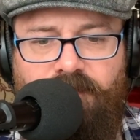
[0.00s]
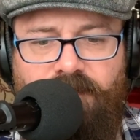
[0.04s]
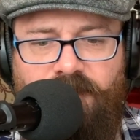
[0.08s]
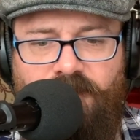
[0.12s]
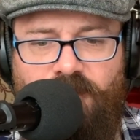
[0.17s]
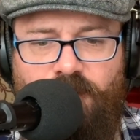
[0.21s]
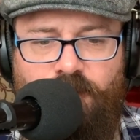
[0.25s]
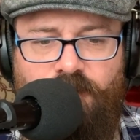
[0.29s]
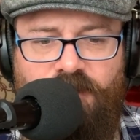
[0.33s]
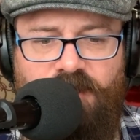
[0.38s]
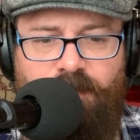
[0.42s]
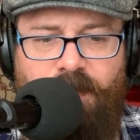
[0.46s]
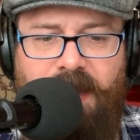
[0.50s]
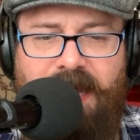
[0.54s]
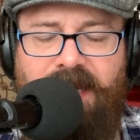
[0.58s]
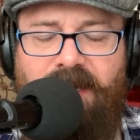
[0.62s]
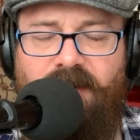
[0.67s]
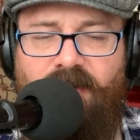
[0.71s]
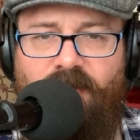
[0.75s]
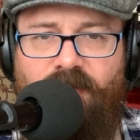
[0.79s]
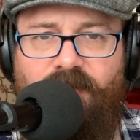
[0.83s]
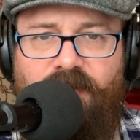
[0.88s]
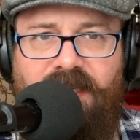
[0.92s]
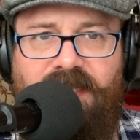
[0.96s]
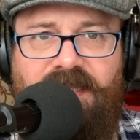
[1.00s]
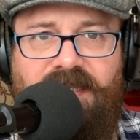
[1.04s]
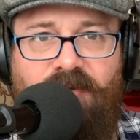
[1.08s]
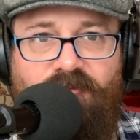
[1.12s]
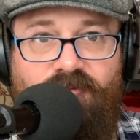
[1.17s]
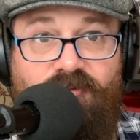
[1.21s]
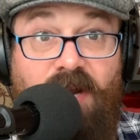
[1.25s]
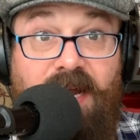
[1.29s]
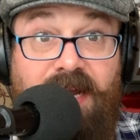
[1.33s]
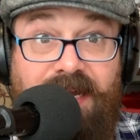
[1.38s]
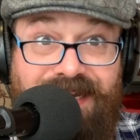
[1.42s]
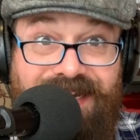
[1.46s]
to spend on this
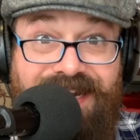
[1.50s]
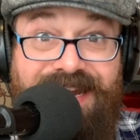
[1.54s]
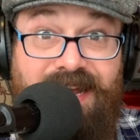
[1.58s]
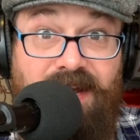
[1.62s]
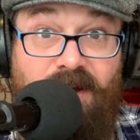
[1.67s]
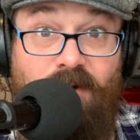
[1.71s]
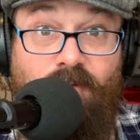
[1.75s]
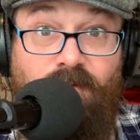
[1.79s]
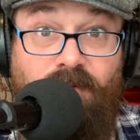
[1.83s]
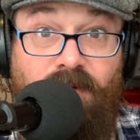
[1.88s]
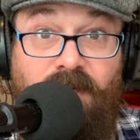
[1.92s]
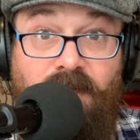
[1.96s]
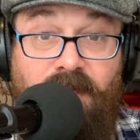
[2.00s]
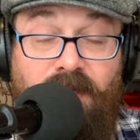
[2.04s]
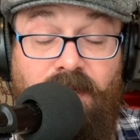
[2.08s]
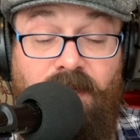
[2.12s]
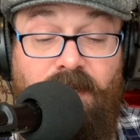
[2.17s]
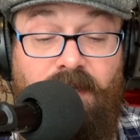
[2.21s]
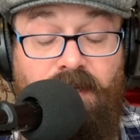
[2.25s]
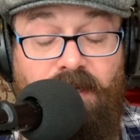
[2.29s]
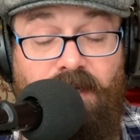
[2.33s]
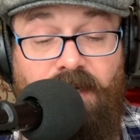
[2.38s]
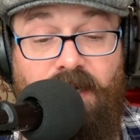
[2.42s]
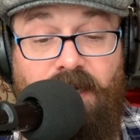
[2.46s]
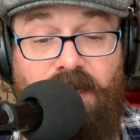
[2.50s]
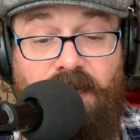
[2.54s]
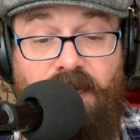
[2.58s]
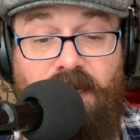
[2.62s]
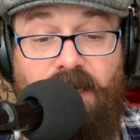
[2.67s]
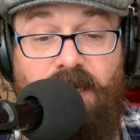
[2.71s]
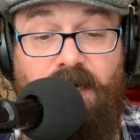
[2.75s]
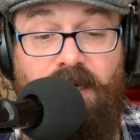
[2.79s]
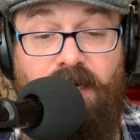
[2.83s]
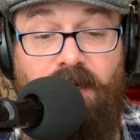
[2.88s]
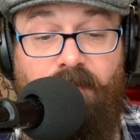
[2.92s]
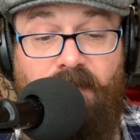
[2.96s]
right now,
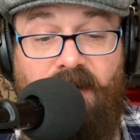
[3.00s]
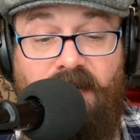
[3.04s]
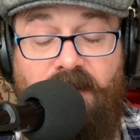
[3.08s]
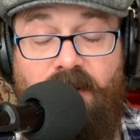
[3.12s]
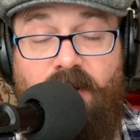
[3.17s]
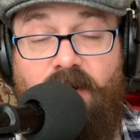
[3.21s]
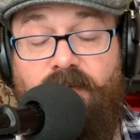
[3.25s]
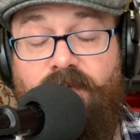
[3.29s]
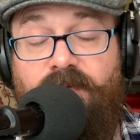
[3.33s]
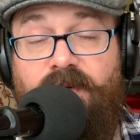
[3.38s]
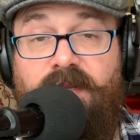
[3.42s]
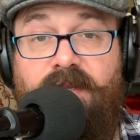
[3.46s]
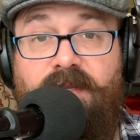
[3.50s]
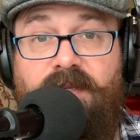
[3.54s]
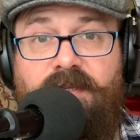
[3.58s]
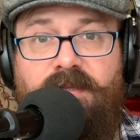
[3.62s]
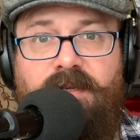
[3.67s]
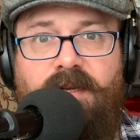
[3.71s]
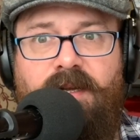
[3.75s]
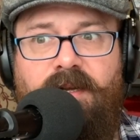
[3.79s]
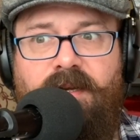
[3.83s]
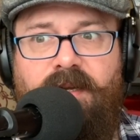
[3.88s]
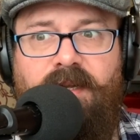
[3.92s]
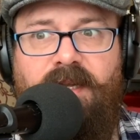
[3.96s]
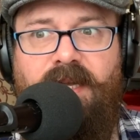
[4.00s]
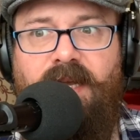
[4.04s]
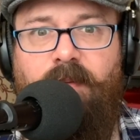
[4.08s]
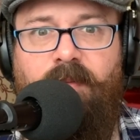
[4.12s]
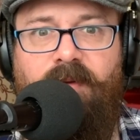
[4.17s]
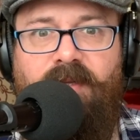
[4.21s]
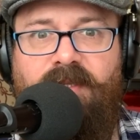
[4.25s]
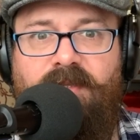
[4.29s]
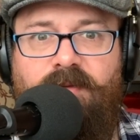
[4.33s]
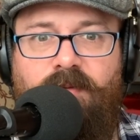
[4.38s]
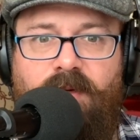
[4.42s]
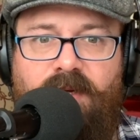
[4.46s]
and hopefully these learning
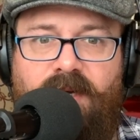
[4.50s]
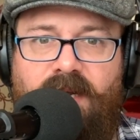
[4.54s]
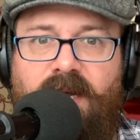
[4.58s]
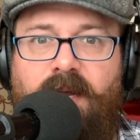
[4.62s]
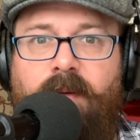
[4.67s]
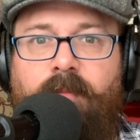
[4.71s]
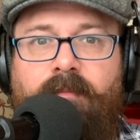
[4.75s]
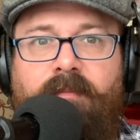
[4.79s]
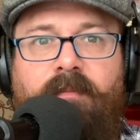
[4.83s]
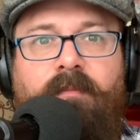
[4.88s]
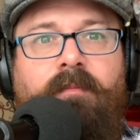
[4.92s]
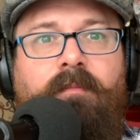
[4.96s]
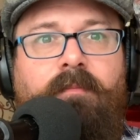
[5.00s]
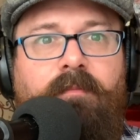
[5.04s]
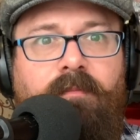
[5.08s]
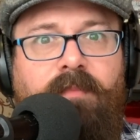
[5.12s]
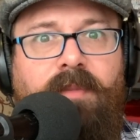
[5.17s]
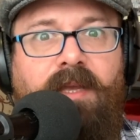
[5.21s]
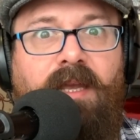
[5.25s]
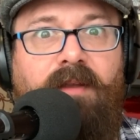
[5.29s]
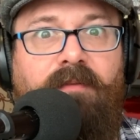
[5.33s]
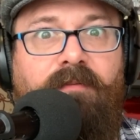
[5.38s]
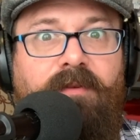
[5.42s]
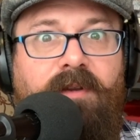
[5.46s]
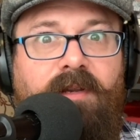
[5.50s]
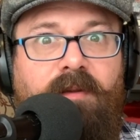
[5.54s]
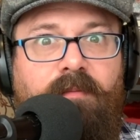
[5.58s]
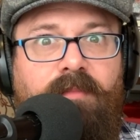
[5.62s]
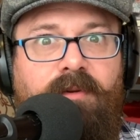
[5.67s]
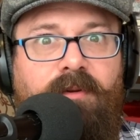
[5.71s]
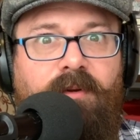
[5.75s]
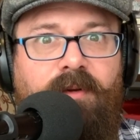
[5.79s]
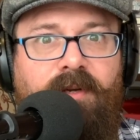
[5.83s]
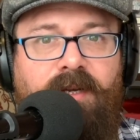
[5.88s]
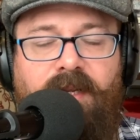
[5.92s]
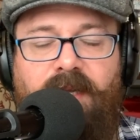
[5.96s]
habits, when I am gainfully
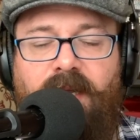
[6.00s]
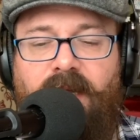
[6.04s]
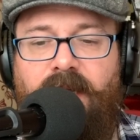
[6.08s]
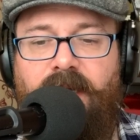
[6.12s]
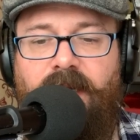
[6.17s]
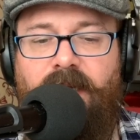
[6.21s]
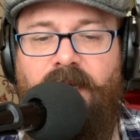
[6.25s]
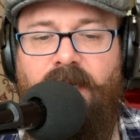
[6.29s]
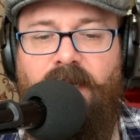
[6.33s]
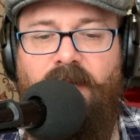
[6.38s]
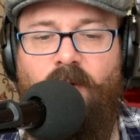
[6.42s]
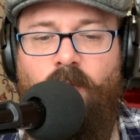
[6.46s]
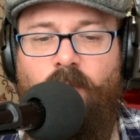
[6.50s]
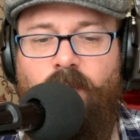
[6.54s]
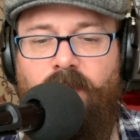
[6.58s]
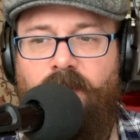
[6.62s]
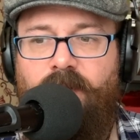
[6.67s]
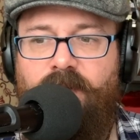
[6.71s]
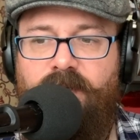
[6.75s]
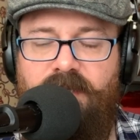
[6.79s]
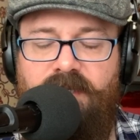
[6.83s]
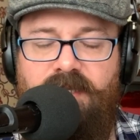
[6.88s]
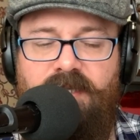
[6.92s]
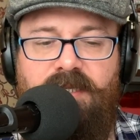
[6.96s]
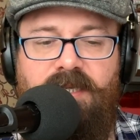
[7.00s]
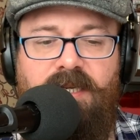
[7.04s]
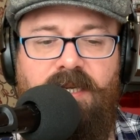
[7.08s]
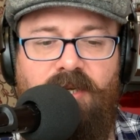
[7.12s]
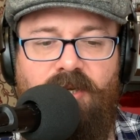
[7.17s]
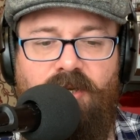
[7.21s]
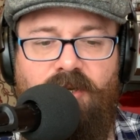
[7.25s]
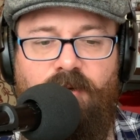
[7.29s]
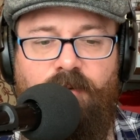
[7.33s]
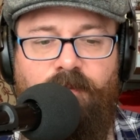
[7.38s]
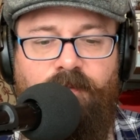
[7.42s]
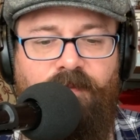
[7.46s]
employed again, will
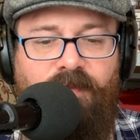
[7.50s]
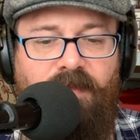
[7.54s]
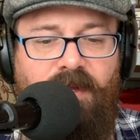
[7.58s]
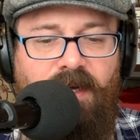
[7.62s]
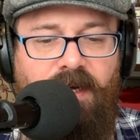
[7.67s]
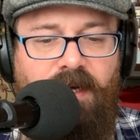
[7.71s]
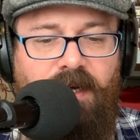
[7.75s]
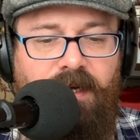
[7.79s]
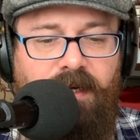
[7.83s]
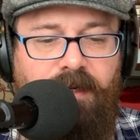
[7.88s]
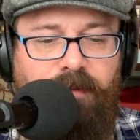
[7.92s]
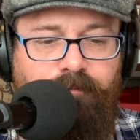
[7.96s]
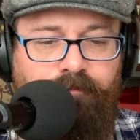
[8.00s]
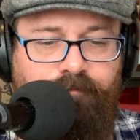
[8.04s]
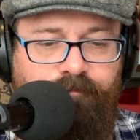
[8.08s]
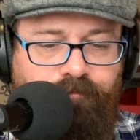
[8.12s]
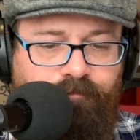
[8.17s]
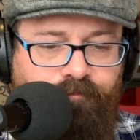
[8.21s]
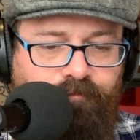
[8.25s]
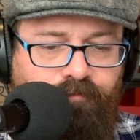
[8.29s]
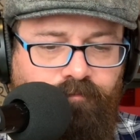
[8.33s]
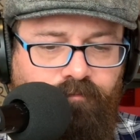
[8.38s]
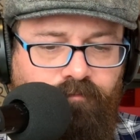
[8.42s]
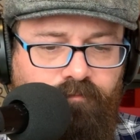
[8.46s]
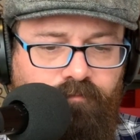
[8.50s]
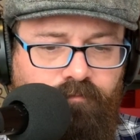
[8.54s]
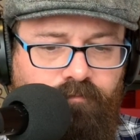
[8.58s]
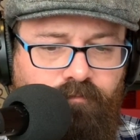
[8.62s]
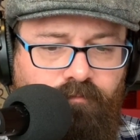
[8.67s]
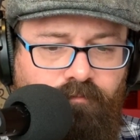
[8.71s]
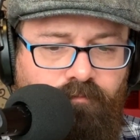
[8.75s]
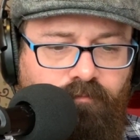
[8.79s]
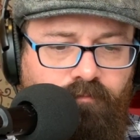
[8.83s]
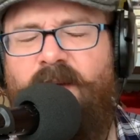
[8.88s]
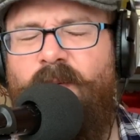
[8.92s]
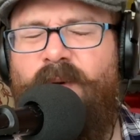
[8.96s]
continue.
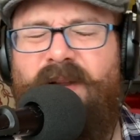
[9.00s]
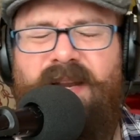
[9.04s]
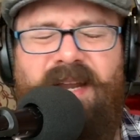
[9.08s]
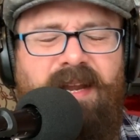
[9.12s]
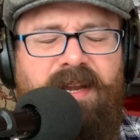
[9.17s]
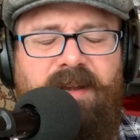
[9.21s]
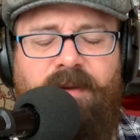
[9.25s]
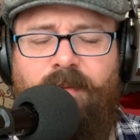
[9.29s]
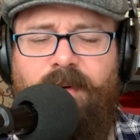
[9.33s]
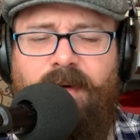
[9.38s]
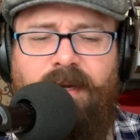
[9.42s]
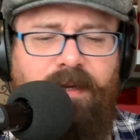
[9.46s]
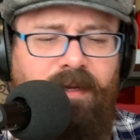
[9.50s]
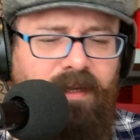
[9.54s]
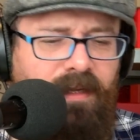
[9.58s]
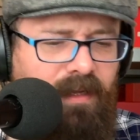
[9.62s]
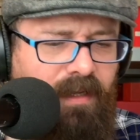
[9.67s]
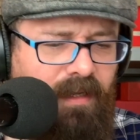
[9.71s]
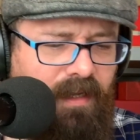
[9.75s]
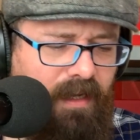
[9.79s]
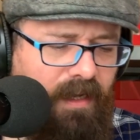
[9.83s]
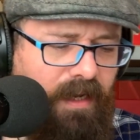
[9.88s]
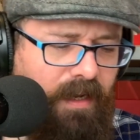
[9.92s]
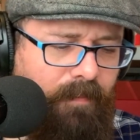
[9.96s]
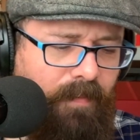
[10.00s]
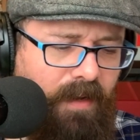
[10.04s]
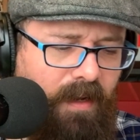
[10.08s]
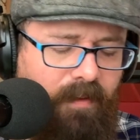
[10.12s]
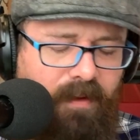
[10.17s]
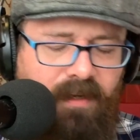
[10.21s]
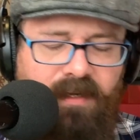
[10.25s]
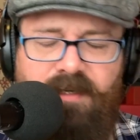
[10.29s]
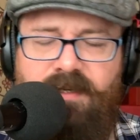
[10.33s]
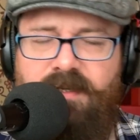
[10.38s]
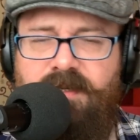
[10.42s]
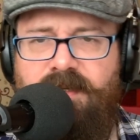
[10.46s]
Well, anyway, I'm
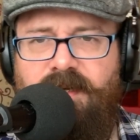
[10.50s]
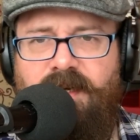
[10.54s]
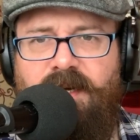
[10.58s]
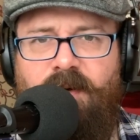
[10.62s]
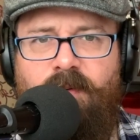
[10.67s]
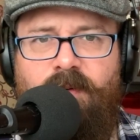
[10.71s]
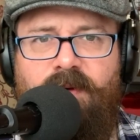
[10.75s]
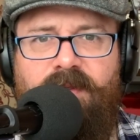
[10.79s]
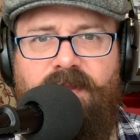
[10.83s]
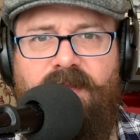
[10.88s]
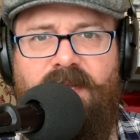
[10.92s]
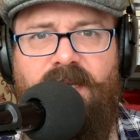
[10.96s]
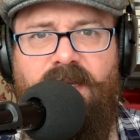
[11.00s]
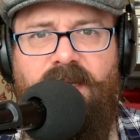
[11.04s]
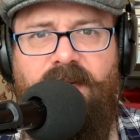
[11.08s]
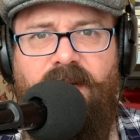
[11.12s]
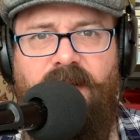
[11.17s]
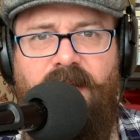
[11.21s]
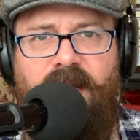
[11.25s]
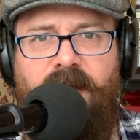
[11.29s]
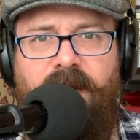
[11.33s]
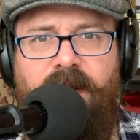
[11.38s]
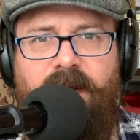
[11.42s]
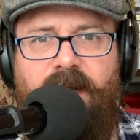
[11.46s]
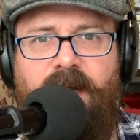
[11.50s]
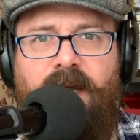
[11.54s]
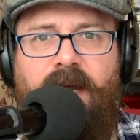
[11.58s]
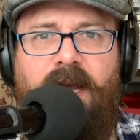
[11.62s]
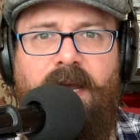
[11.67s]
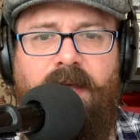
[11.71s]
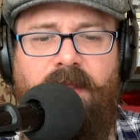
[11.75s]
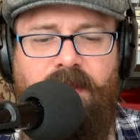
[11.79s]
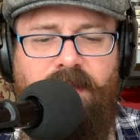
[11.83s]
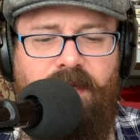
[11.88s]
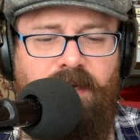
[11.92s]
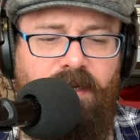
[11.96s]
going to start with the hiragana
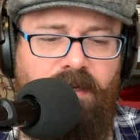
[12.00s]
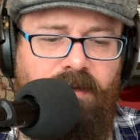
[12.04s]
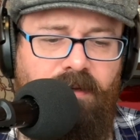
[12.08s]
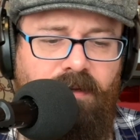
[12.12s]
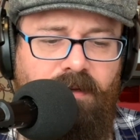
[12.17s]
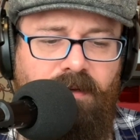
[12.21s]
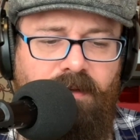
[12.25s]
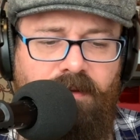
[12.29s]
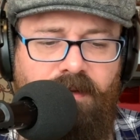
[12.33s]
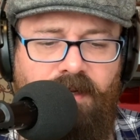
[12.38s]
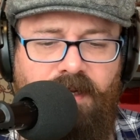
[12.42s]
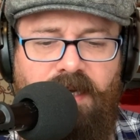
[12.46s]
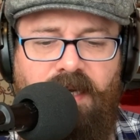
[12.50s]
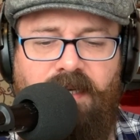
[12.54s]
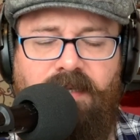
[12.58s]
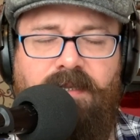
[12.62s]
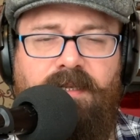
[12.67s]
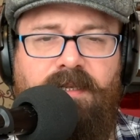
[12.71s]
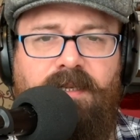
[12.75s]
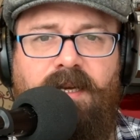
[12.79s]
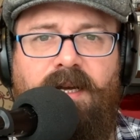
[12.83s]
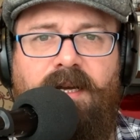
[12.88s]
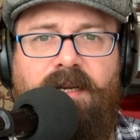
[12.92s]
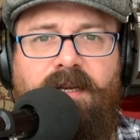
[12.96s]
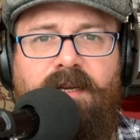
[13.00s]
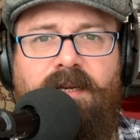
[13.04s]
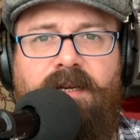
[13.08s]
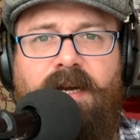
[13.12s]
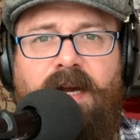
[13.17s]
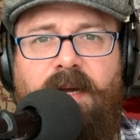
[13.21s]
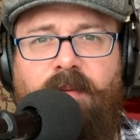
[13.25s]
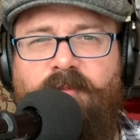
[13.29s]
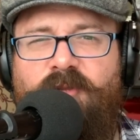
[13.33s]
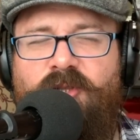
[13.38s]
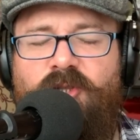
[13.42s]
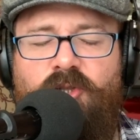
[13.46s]
and then the katakana.
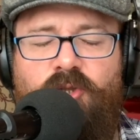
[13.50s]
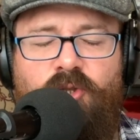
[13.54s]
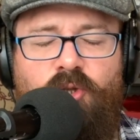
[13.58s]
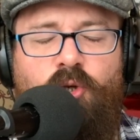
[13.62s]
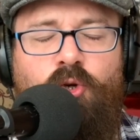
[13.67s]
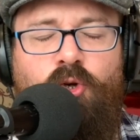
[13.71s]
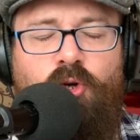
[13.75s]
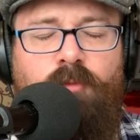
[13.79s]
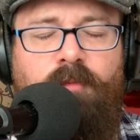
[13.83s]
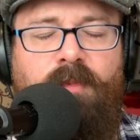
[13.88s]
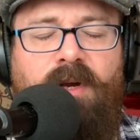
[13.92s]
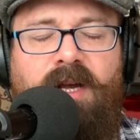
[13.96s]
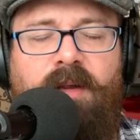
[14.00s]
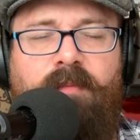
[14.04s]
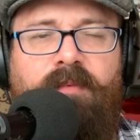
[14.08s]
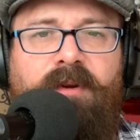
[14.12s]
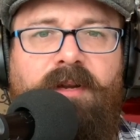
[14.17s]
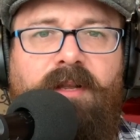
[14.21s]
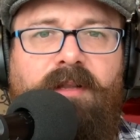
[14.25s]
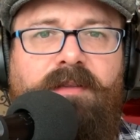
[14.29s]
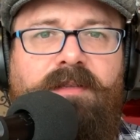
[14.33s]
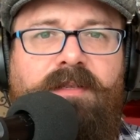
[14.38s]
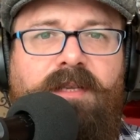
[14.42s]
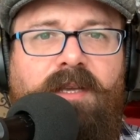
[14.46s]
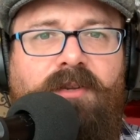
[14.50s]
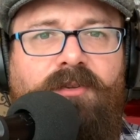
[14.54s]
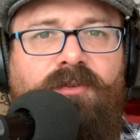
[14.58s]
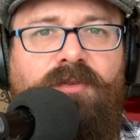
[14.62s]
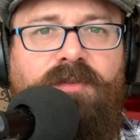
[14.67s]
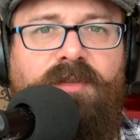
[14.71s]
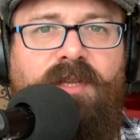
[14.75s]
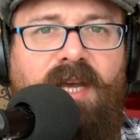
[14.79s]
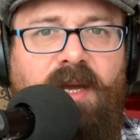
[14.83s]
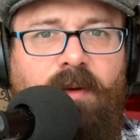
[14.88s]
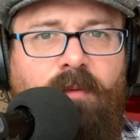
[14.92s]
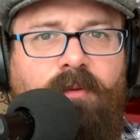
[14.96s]
I'm sure my
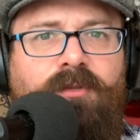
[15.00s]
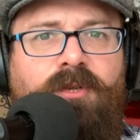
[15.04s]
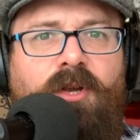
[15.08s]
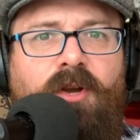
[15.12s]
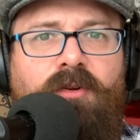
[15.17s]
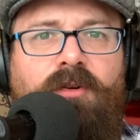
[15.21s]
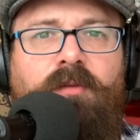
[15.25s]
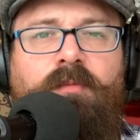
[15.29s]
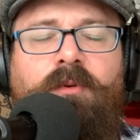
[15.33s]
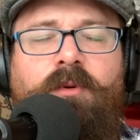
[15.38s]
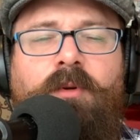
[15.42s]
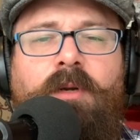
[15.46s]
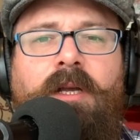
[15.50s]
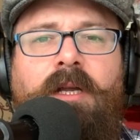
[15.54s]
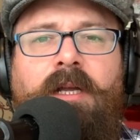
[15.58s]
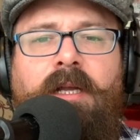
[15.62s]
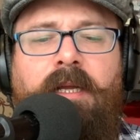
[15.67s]
pronunciation there was horrible,